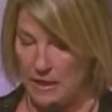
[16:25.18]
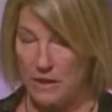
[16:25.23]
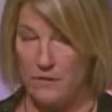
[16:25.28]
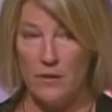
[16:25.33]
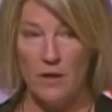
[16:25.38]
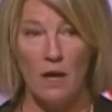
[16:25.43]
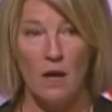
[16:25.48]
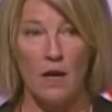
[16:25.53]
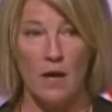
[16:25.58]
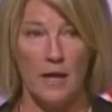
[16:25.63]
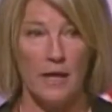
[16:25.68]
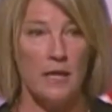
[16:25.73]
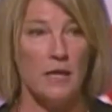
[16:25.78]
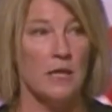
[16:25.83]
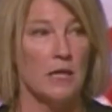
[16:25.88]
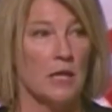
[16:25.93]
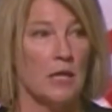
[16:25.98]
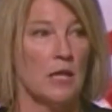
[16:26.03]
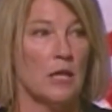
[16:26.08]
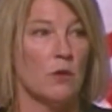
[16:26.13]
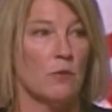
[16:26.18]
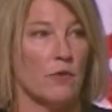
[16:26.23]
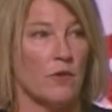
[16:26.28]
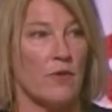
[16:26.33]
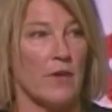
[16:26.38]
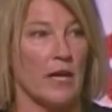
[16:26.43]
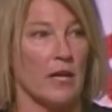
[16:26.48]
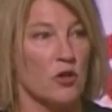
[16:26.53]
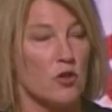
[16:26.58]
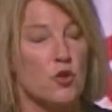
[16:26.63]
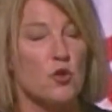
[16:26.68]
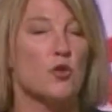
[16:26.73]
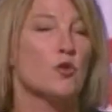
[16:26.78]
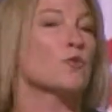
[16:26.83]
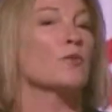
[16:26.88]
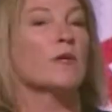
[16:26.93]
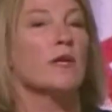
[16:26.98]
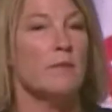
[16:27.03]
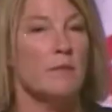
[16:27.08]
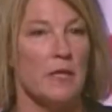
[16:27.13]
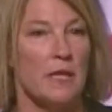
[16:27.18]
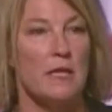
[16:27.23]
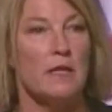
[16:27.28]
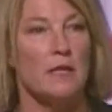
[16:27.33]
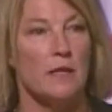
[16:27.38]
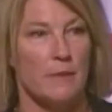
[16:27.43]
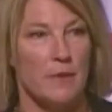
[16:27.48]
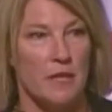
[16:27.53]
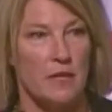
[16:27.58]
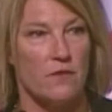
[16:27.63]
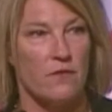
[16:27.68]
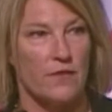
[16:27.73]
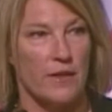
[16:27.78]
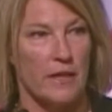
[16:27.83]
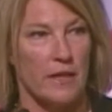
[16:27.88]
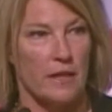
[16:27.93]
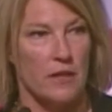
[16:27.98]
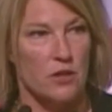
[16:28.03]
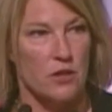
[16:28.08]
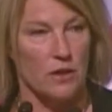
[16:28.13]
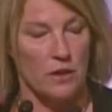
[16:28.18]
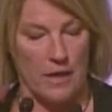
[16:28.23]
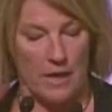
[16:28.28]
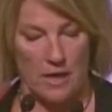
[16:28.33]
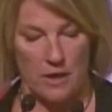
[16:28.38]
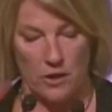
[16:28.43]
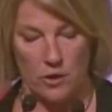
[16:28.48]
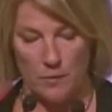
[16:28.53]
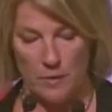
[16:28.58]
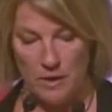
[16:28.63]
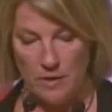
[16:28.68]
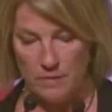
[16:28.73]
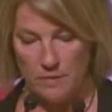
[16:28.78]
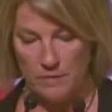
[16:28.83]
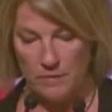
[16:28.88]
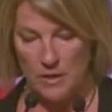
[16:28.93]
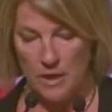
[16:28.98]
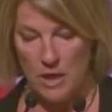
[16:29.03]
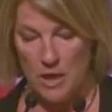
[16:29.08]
Even I, with extremely limited financial acumen,